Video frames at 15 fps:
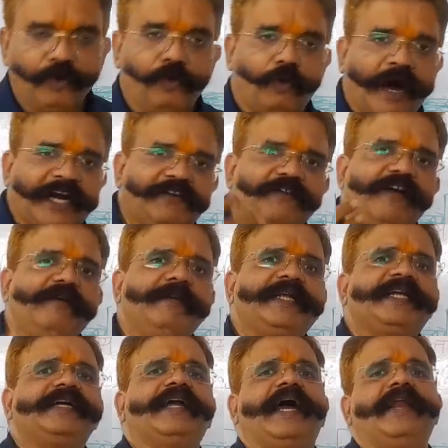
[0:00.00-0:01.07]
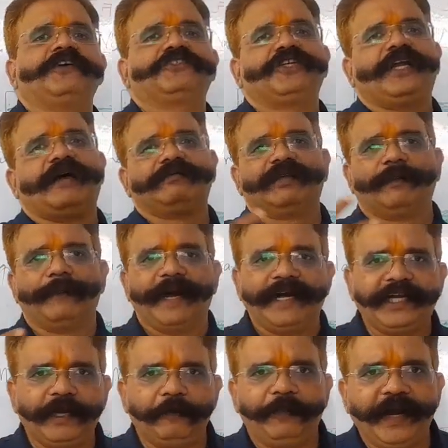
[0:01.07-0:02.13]
what will be the direction of the
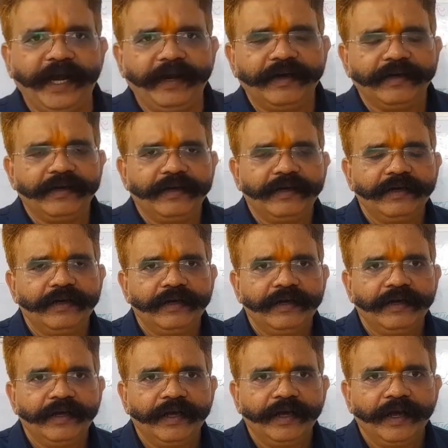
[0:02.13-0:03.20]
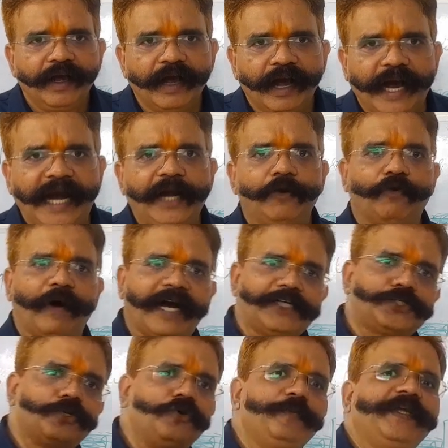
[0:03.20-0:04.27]
magnetic field and what
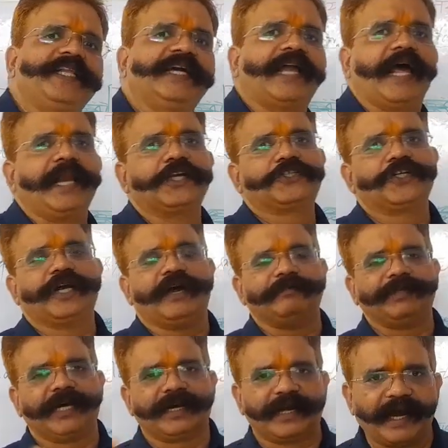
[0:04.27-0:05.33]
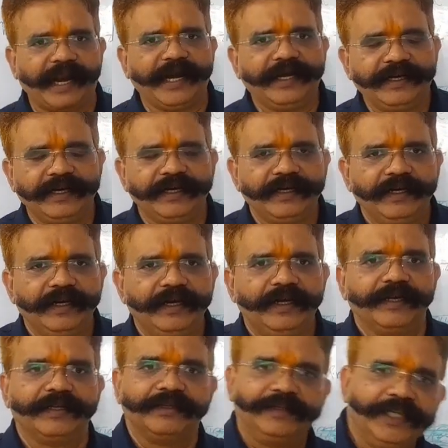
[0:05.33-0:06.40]
should be the direction of the current?
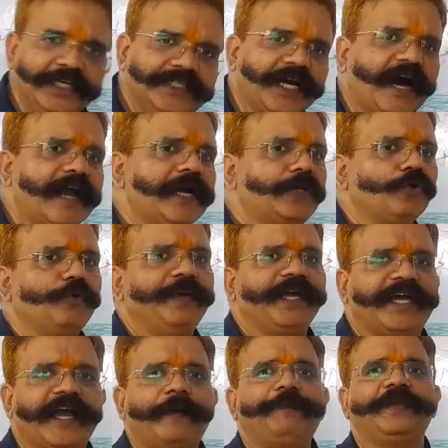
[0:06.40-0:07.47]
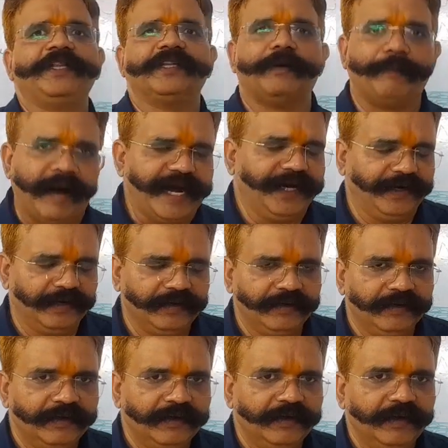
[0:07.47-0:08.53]
These are to be kept in the mind.
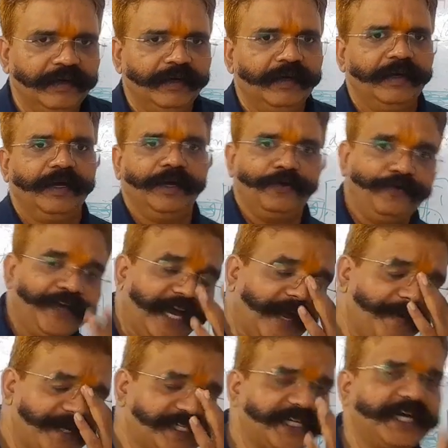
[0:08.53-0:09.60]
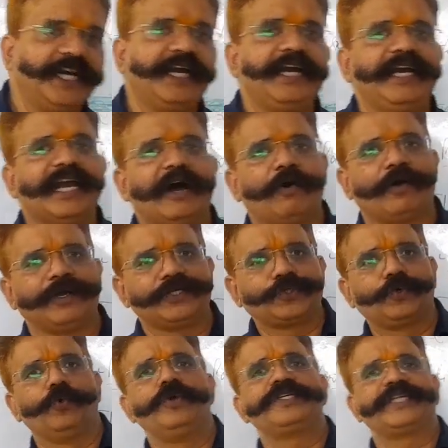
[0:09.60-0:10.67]
We have studied in our
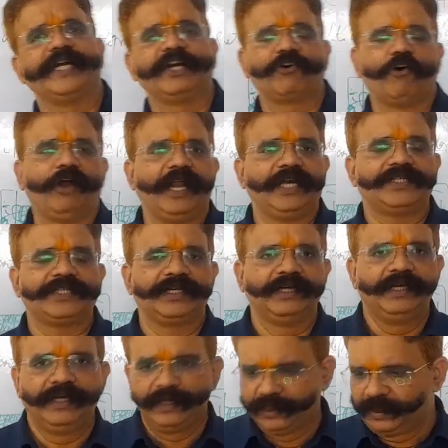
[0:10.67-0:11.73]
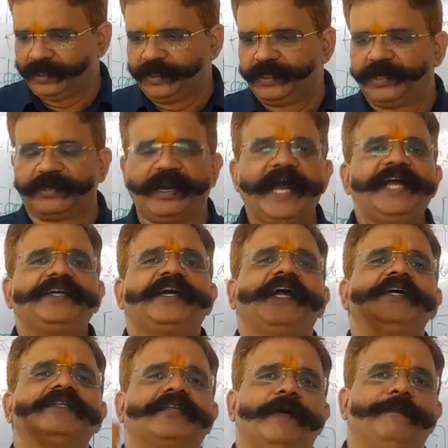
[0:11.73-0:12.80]
schools and colleges right
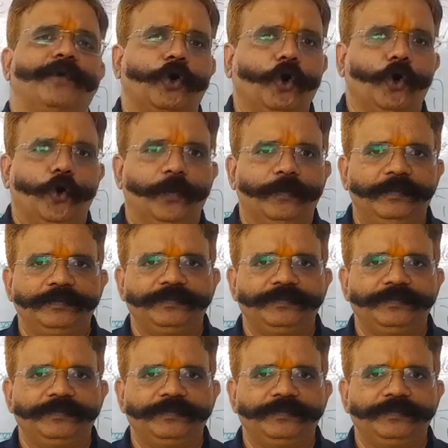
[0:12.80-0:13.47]
hand thumb rule.